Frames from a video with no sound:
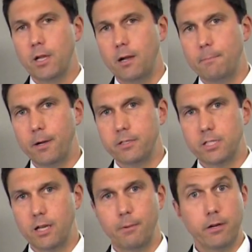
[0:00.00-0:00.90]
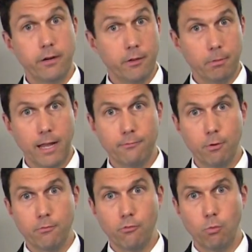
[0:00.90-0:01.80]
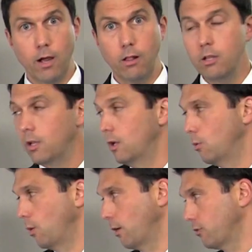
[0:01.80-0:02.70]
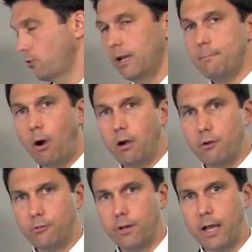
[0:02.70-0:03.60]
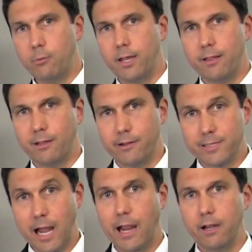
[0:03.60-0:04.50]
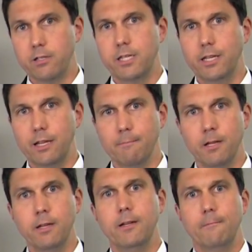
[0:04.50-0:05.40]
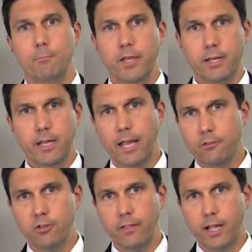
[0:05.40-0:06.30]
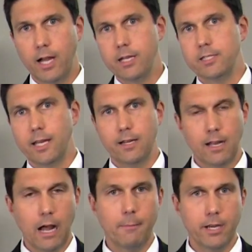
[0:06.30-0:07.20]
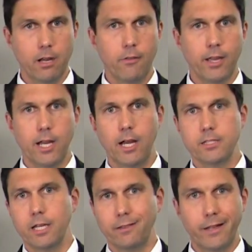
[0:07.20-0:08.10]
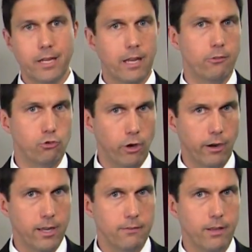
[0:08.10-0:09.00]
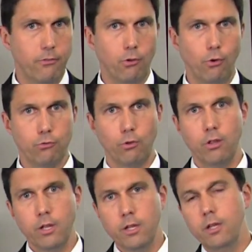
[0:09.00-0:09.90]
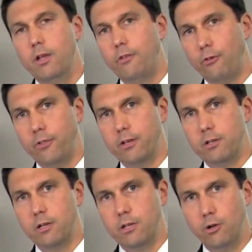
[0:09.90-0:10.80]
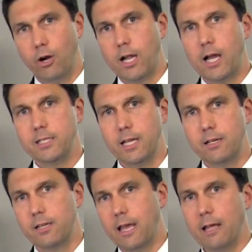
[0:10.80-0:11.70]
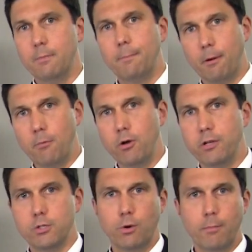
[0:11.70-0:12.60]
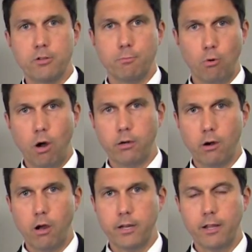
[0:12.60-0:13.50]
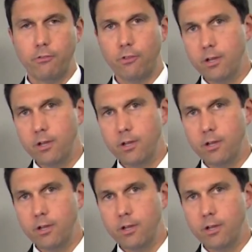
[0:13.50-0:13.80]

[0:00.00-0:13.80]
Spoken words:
but on other platforms as well. We want to train partners on how do we get their entire team engaged in the content, commenting on the content, liking and sharing it via social, so that your content can be promoted to a much broader audience,